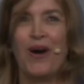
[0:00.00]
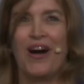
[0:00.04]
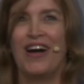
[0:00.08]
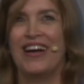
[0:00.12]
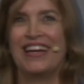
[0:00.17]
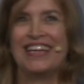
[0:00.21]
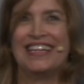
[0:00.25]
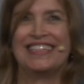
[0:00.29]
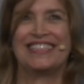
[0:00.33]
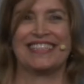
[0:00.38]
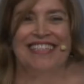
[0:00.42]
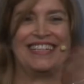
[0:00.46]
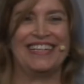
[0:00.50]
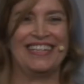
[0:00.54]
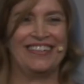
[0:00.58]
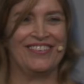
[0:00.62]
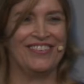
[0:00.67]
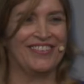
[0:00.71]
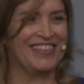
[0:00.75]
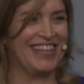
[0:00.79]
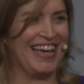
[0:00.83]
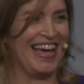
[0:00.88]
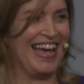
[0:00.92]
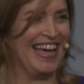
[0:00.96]
Why isn't it
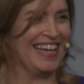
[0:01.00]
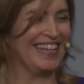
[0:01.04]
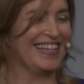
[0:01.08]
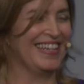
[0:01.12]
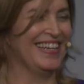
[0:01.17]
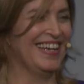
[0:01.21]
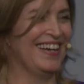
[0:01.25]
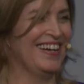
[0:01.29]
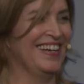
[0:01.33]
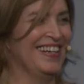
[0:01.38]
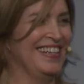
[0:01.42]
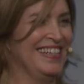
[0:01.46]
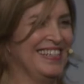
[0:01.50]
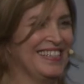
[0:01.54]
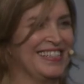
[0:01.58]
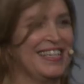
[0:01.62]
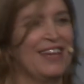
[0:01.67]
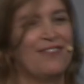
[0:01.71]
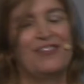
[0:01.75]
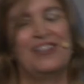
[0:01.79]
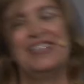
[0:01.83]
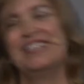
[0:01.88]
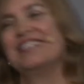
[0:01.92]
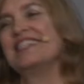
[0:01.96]
on the headlines
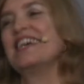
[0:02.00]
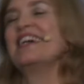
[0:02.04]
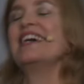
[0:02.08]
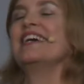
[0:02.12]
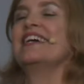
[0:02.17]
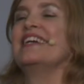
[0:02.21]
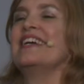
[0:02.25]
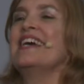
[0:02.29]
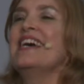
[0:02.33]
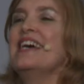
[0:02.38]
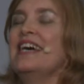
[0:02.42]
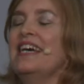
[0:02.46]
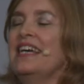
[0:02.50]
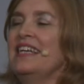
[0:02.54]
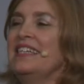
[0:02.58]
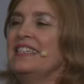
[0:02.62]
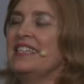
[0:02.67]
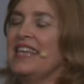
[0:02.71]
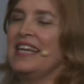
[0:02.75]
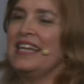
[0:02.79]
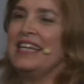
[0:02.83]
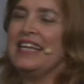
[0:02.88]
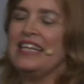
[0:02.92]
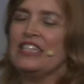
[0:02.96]
every day?
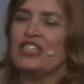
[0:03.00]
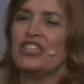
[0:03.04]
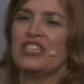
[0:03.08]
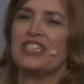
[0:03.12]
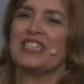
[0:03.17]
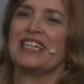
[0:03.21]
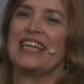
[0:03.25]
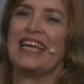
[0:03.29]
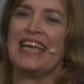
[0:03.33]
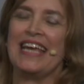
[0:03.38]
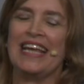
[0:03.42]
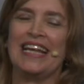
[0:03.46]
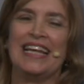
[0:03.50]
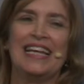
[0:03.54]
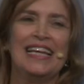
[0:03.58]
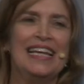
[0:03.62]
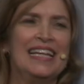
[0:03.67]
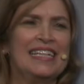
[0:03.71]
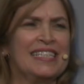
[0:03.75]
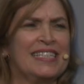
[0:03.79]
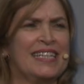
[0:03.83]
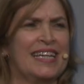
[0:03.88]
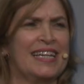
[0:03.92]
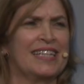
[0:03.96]
And, and it just hit,
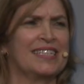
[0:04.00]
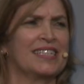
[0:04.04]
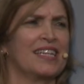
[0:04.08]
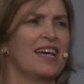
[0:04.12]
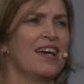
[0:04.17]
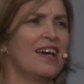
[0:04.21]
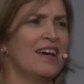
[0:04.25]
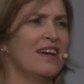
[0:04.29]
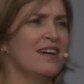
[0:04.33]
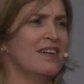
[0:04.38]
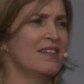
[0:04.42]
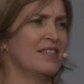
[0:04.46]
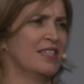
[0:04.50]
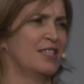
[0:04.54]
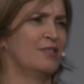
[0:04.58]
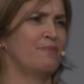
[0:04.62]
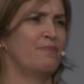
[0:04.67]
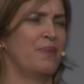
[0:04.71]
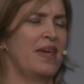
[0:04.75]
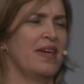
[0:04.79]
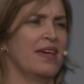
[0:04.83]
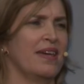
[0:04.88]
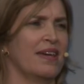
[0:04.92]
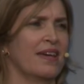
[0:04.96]
listening to her
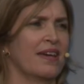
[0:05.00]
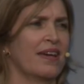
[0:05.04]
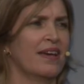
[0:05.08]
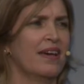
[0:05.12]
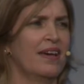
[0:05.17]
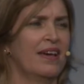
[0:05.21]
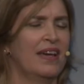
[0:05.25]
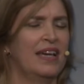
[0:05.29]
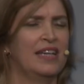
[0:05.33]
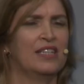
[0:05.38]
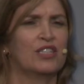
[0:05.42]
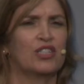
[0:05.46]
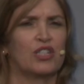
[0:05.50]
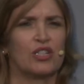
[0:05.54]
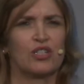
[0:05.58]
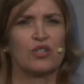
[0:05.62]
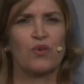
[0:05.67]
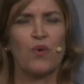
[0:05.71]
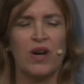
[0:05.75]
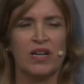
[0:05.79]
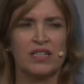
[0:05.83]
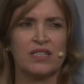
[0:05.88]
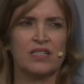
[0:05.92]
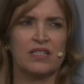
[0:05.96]
speak is
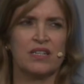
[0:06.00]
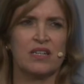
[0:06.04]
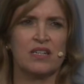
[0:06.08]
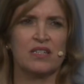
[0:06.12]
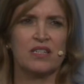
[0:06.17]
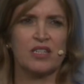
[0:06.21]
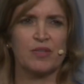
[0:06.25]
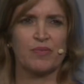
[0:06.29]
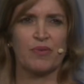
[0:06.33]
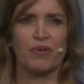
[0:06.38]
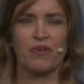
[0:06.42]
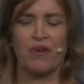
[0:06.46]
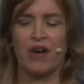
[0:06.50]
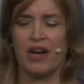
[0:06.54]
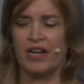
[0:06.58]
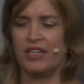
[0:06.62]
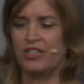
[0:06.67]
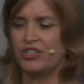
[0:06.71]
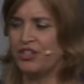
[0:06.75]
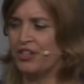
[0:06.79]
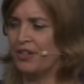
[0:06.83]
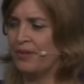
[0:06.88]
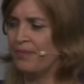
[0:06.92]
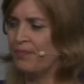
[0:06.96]
just quite an
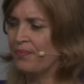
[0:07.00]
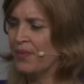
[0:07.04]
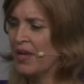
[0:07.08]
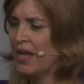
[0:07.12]
inspiration.